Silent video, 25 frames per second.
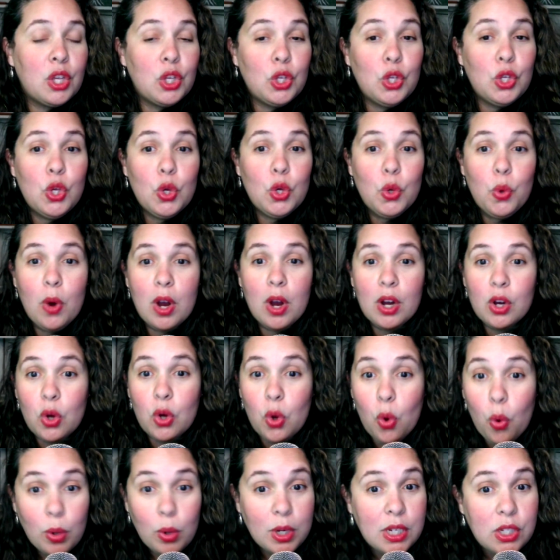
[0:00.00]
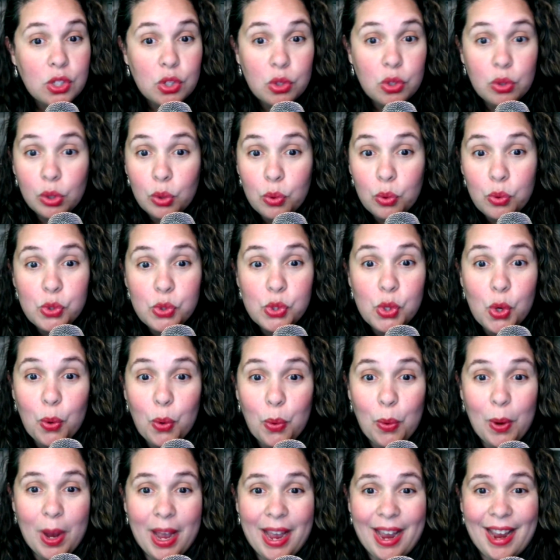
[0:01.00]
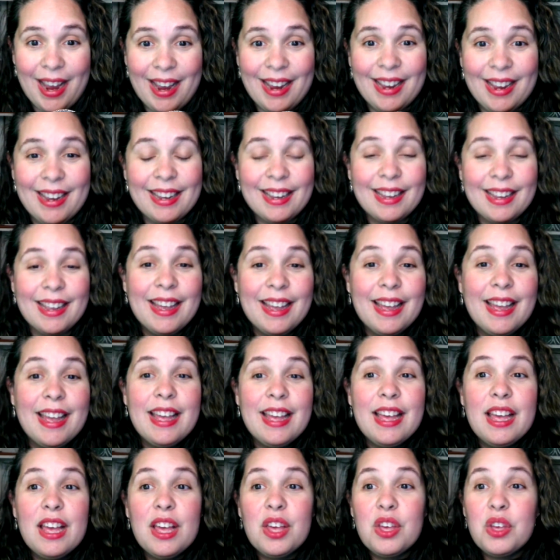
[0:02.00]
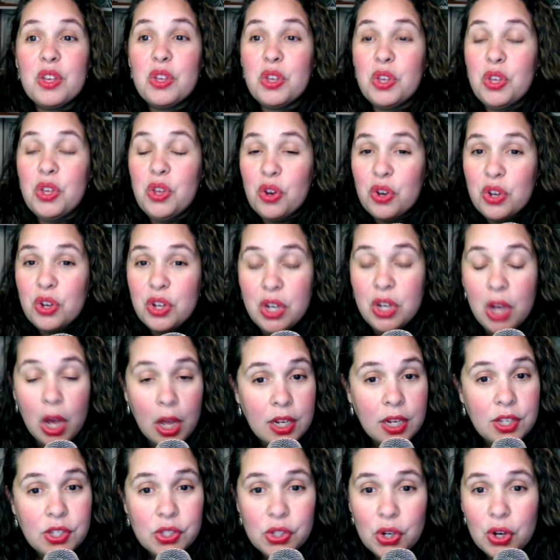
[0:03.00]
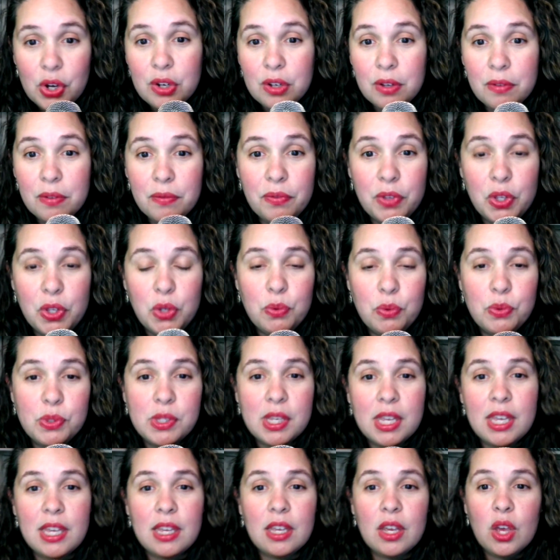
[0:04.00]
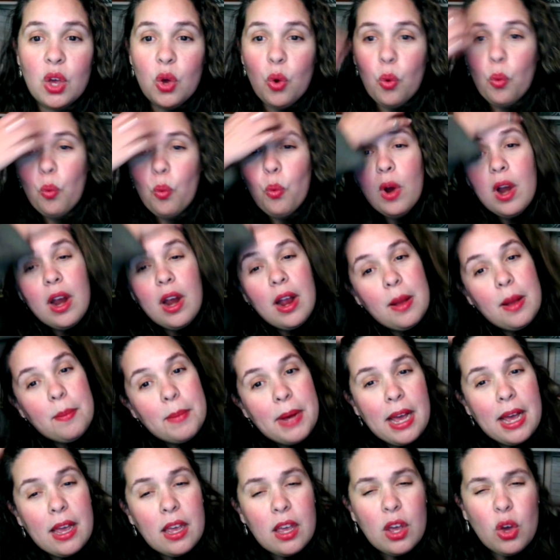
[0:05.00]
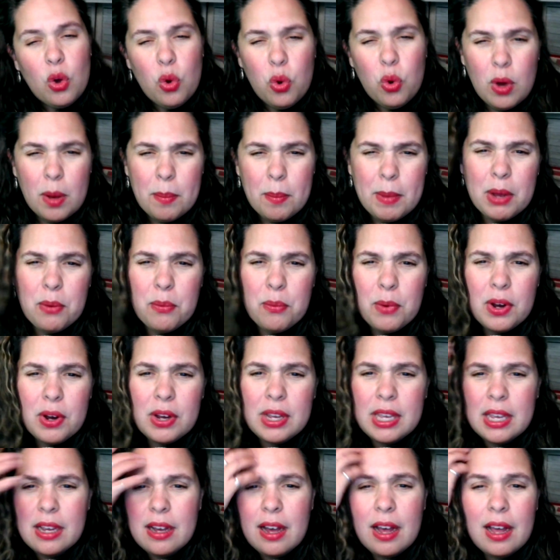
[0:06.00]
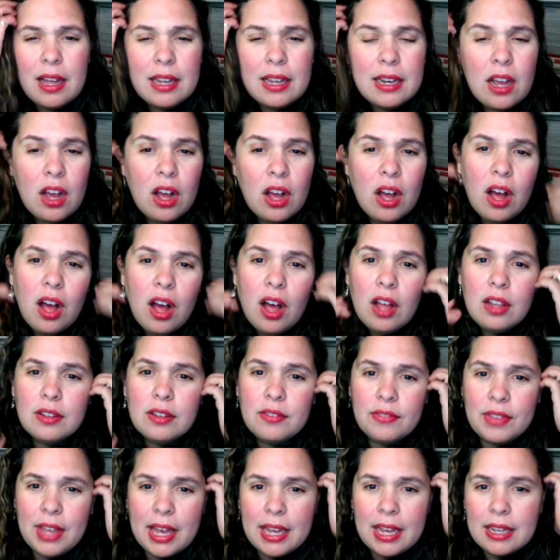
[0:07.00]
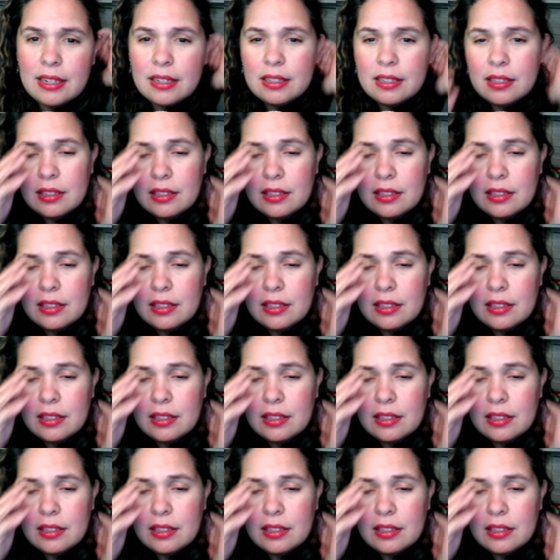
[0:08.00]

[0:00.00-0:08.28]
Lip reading: You are going to lose your way. You're gonna start confusing. Where am I? Who am I working on? All of that.